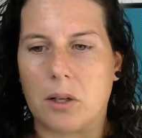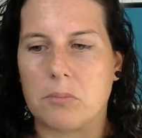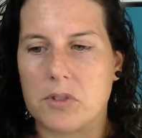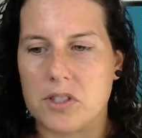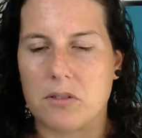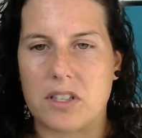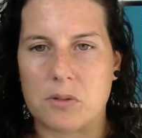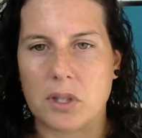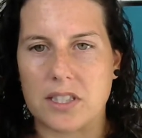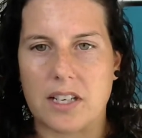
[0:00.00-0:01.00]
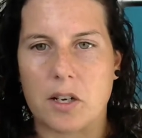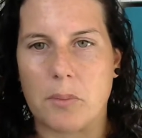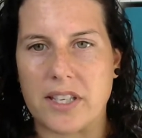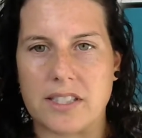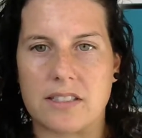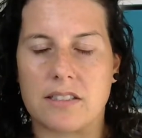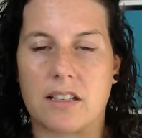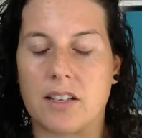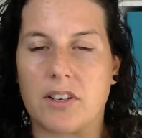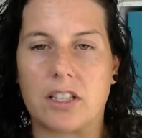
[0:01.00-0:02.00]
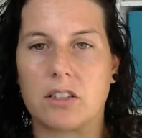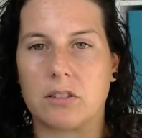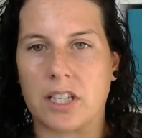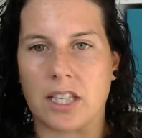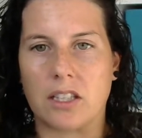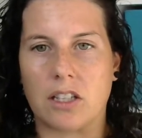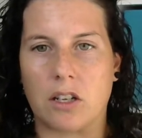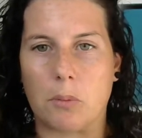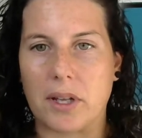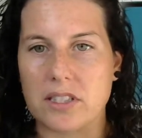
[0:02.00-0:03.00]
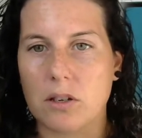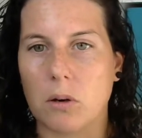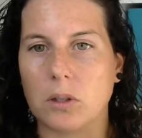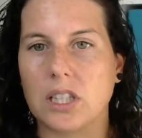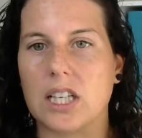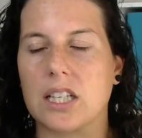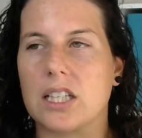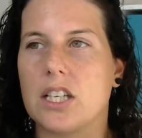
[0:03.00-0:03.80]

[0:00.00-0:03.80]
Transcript: so these military bases, not even including, Pensacola.